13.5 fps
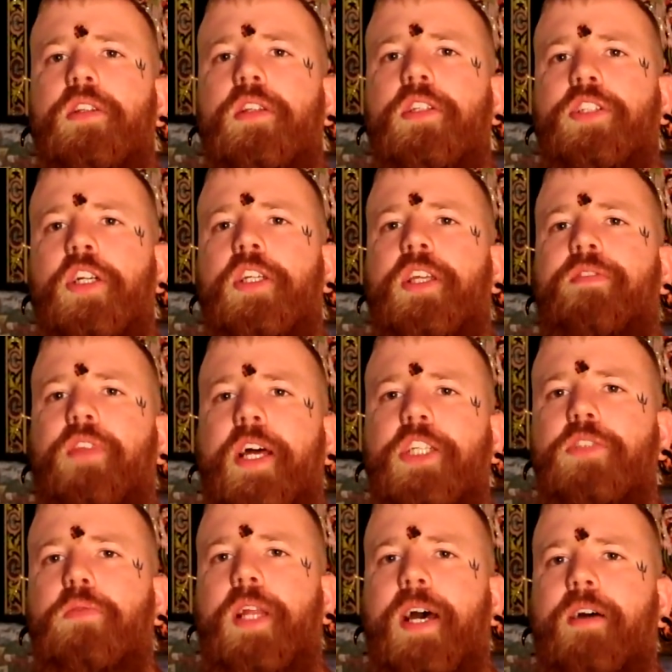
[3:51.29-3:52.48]
the turkey flesh
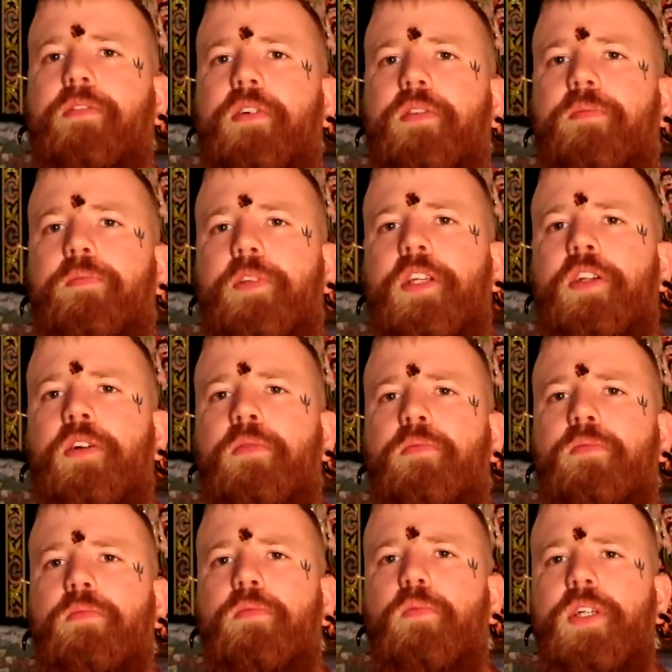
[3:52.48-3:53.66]
would have?
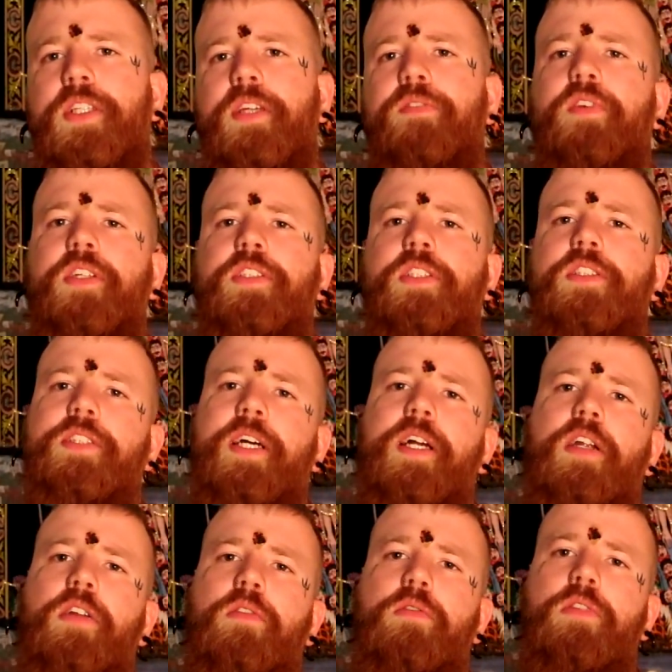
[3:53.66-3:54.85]
What difference is there
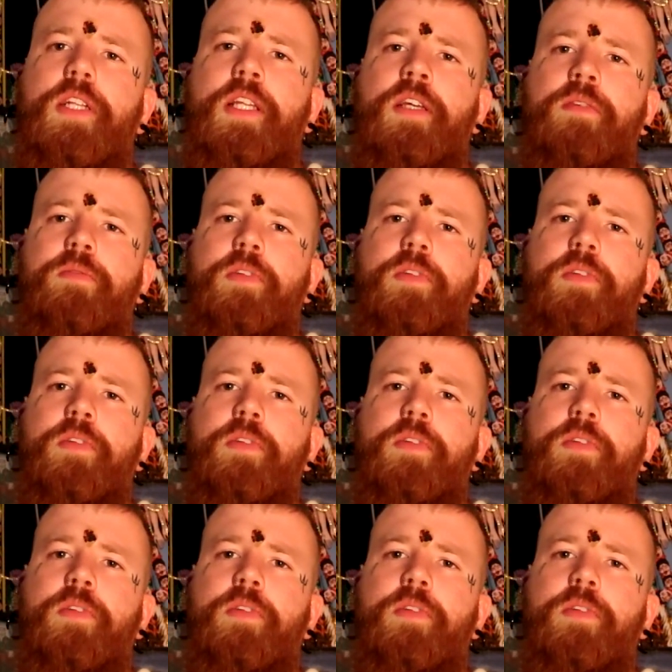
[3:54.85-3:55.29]
really?